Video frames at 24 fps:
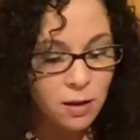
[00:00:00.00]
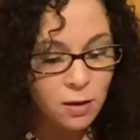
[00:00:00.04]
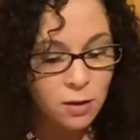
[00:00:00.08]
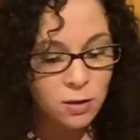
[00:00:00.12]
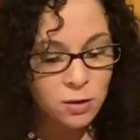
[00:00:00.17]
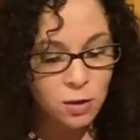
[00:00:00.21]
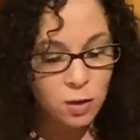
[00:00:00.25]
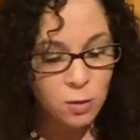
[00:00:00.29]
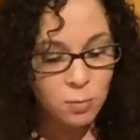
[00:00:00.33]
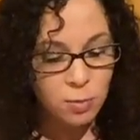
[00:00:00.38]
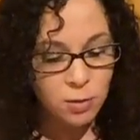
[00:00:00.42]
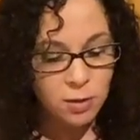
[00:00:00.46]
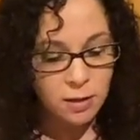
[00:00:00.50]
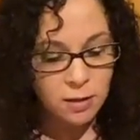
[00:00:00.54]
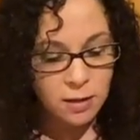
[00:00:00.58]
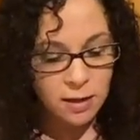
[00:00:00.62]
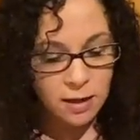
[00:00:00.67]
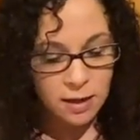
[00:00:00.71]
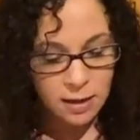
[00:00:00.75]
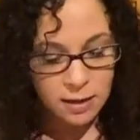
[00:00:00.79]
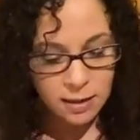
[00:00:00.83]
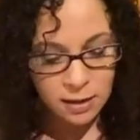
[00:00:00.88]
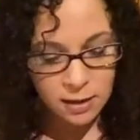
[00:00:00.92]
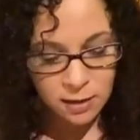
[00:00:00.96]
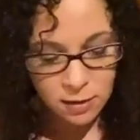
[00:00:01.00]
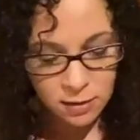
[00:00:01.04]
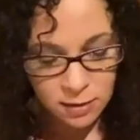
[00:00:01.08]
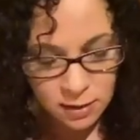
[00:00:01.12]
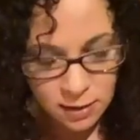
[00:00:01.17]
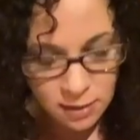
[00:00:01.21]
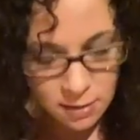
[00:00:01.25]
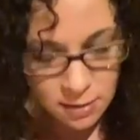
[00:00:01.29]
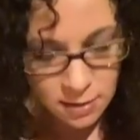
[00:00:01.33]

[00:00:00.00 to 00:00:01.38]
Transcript: So you put it in here like